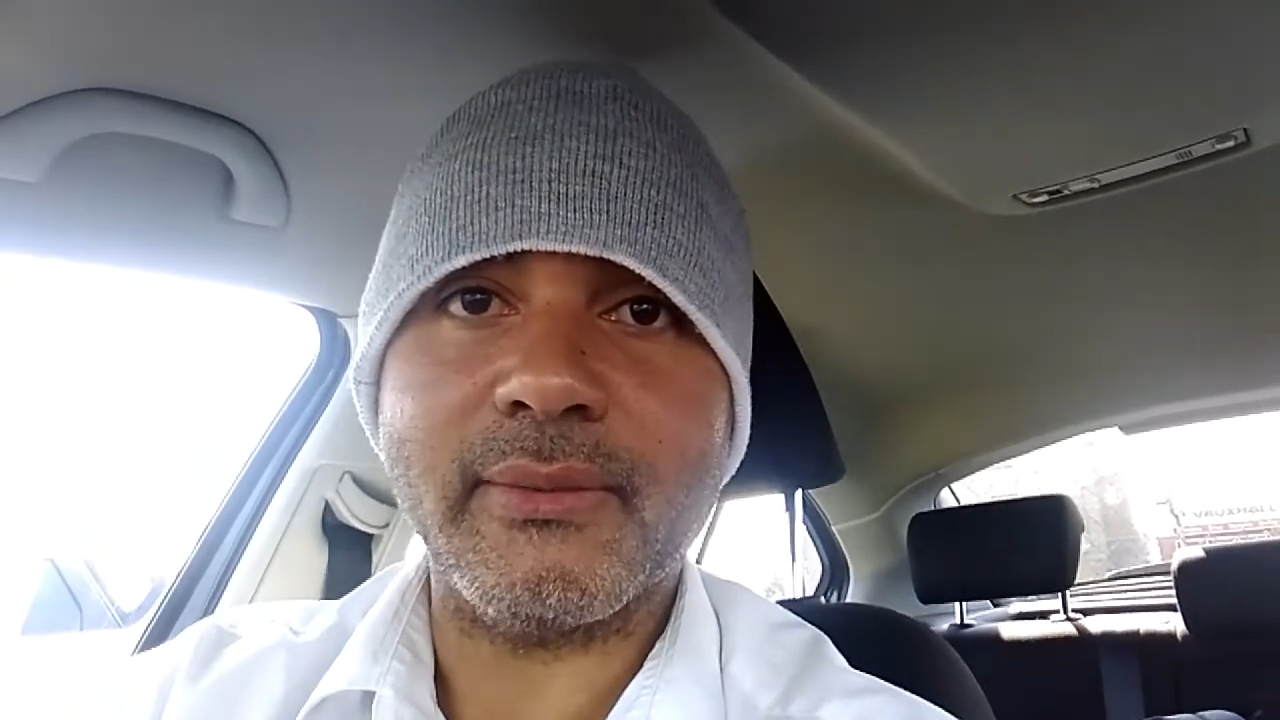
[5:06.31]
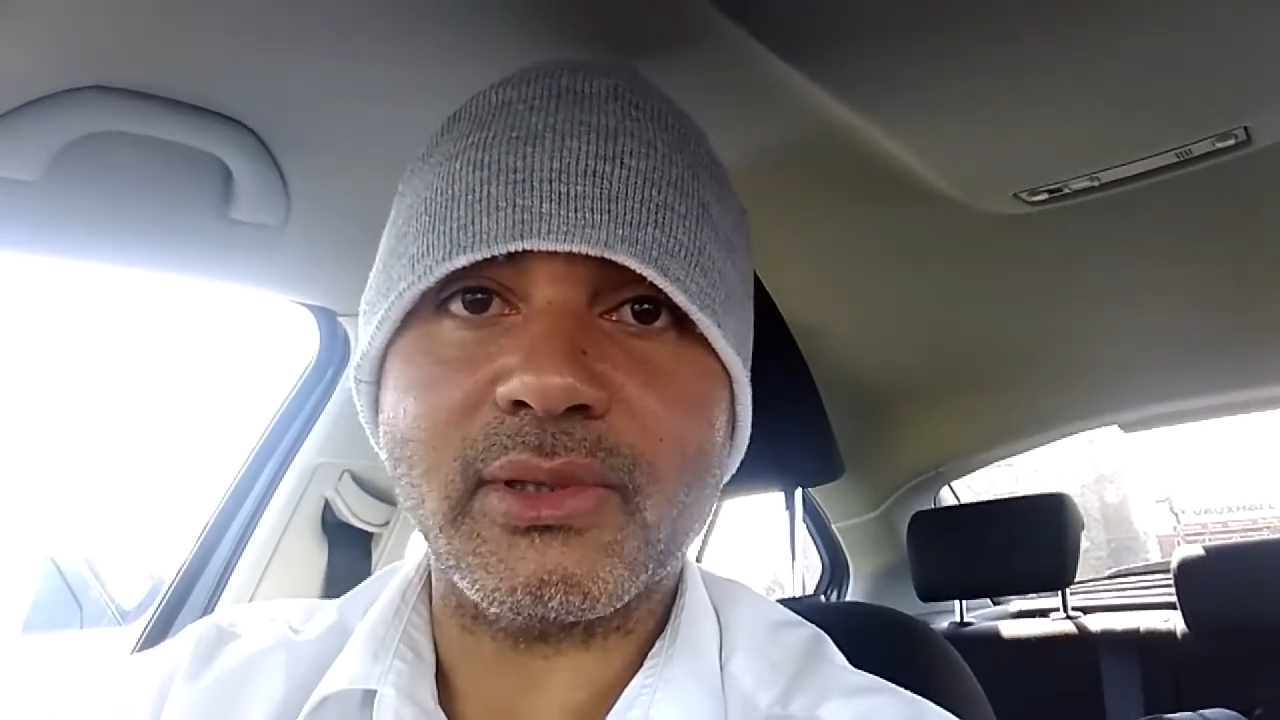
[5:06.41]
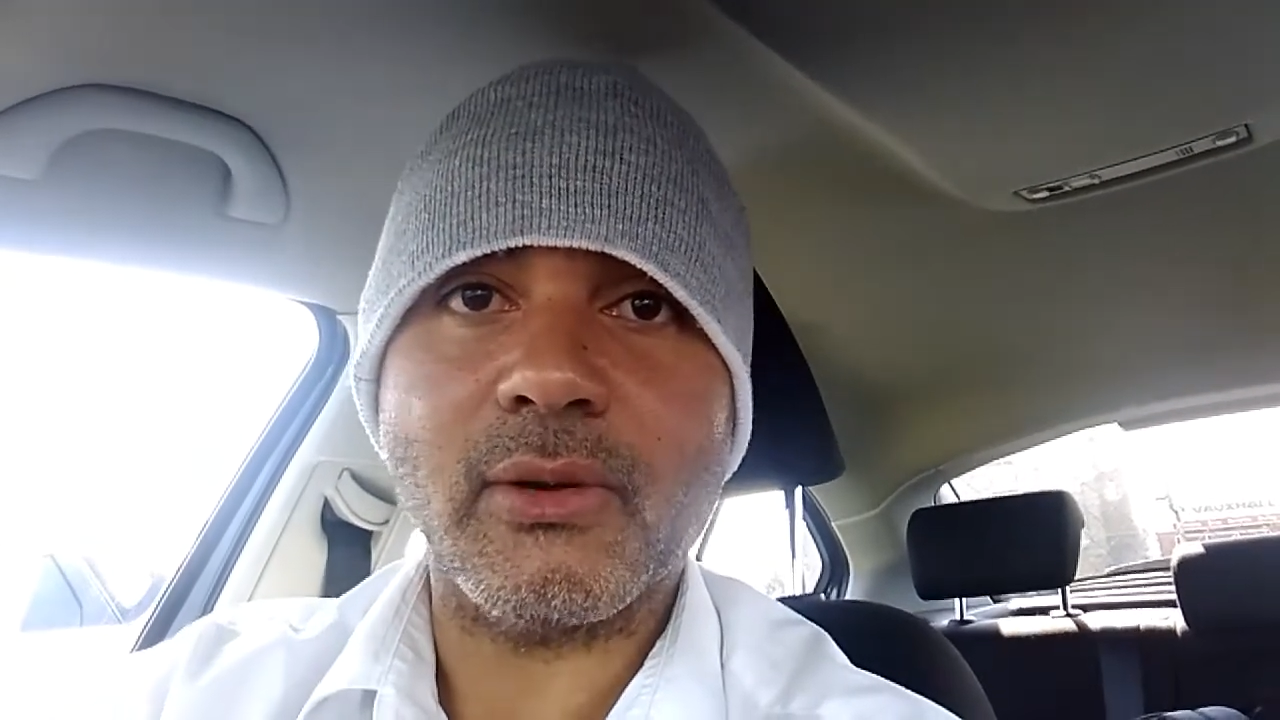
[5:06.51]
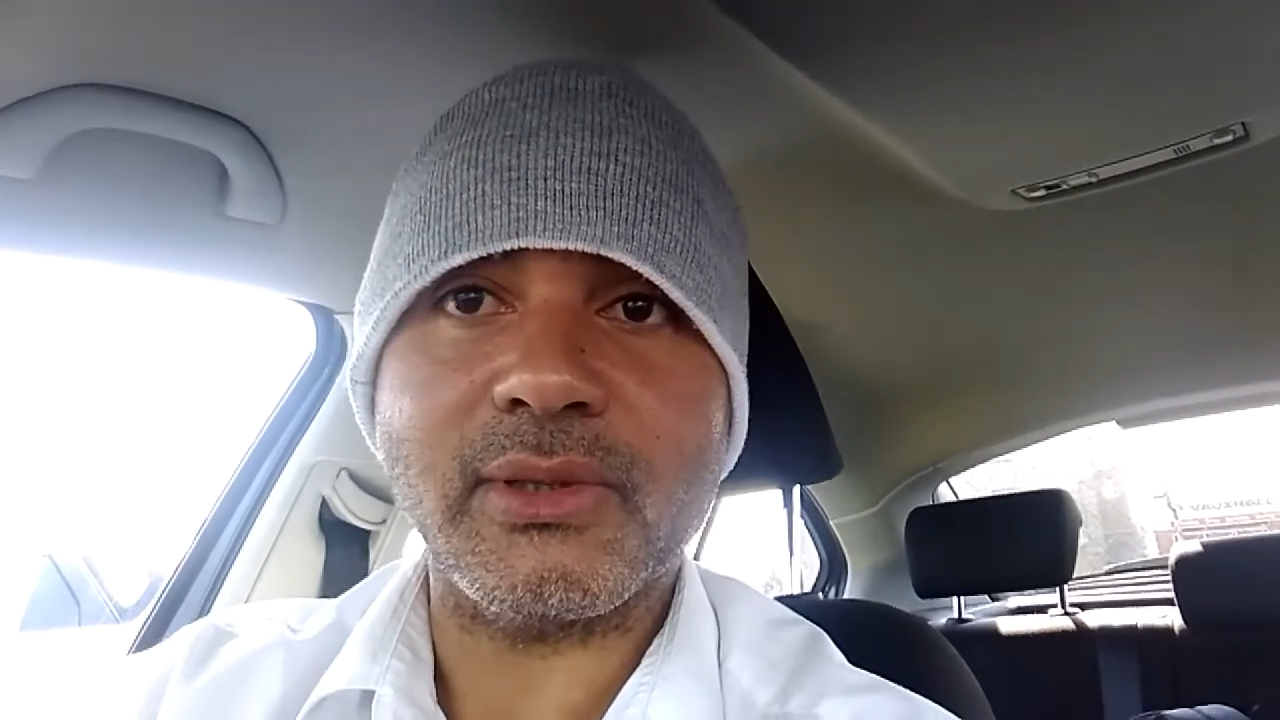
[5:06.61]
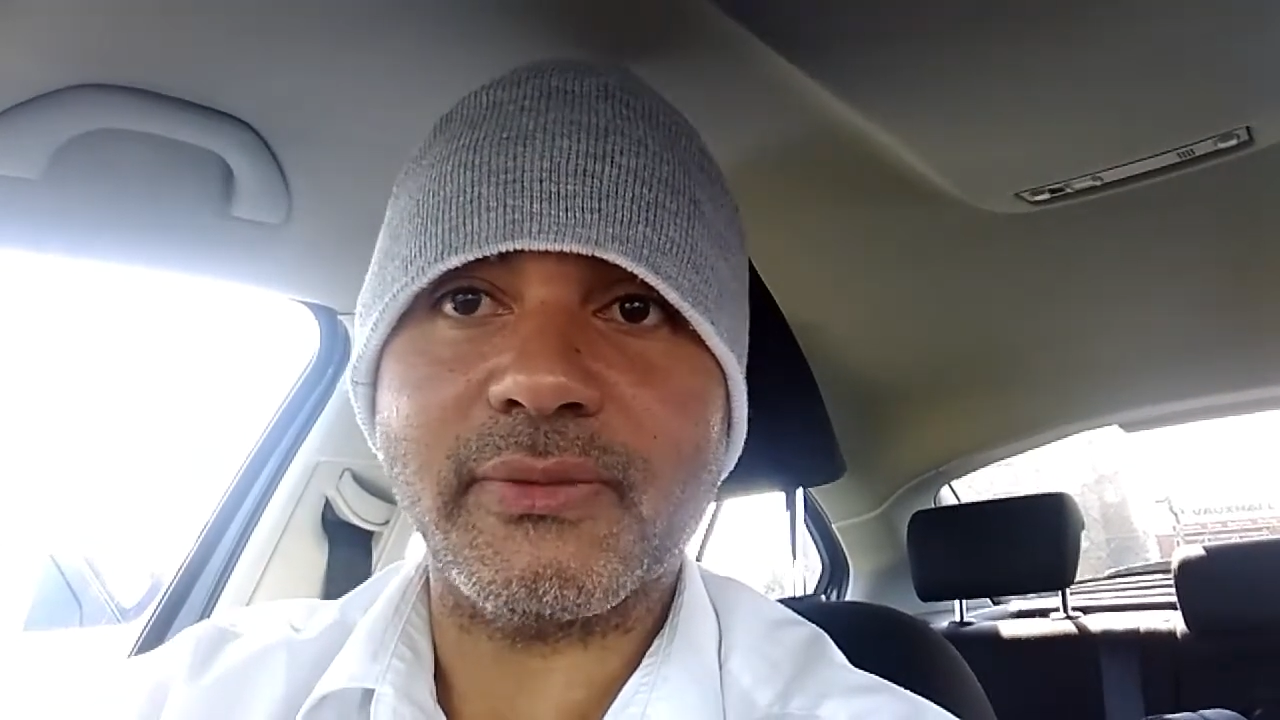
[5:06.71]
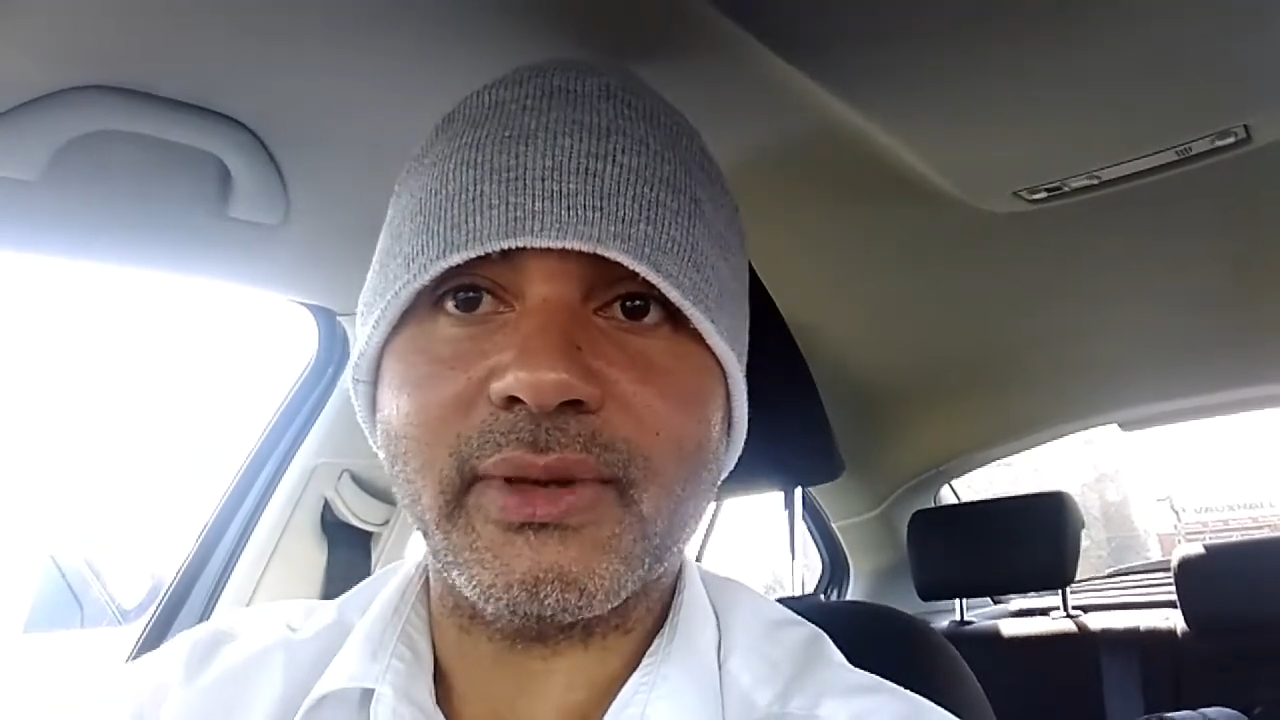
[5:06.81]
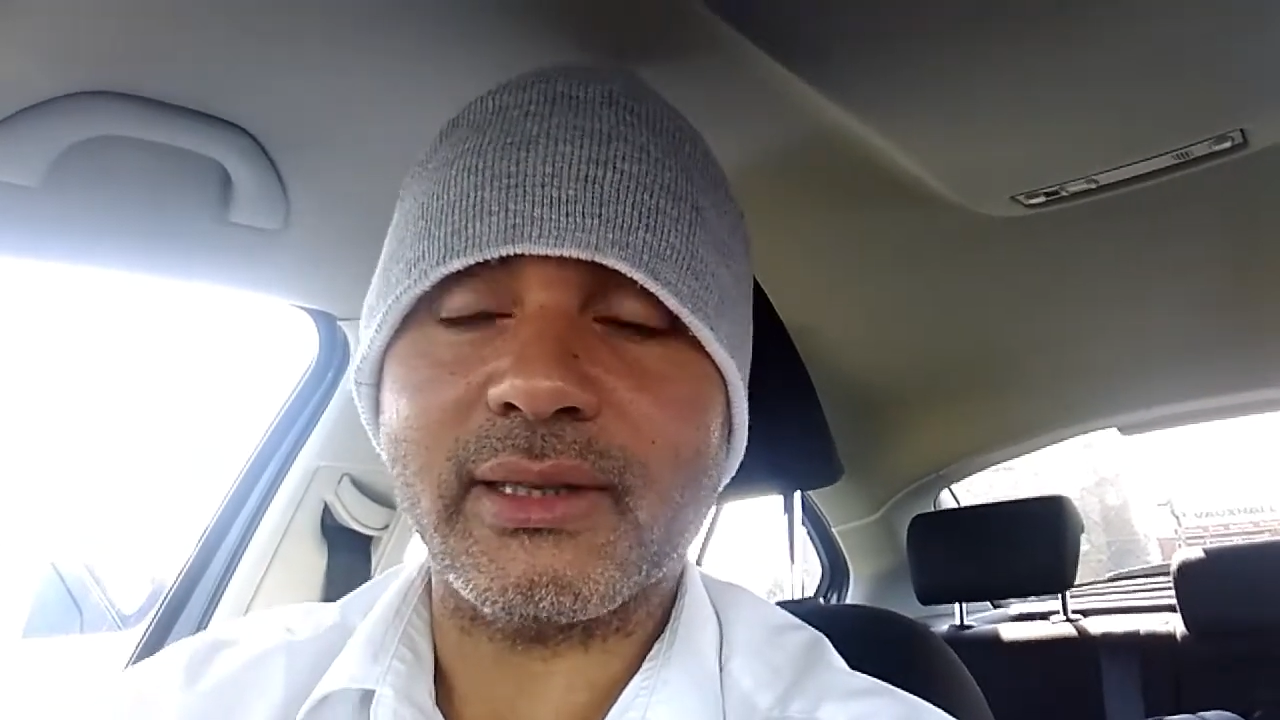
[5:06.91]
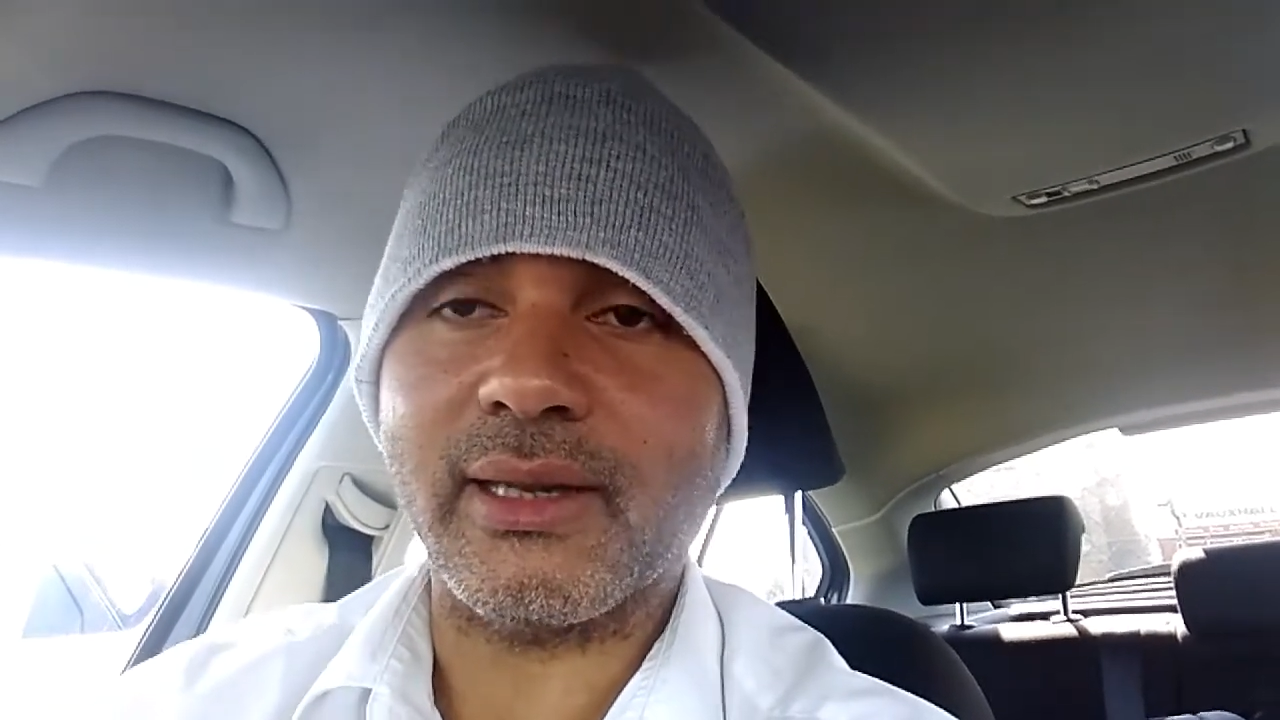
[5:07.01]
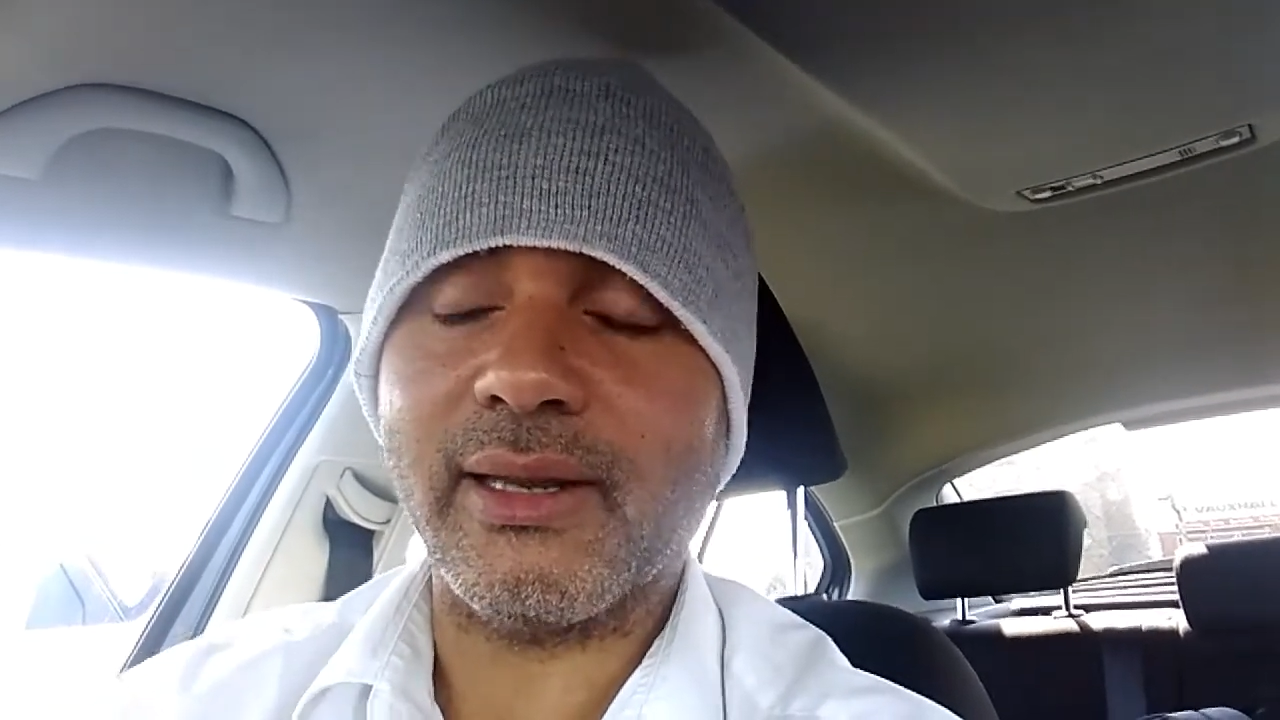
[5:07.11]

It was always affected.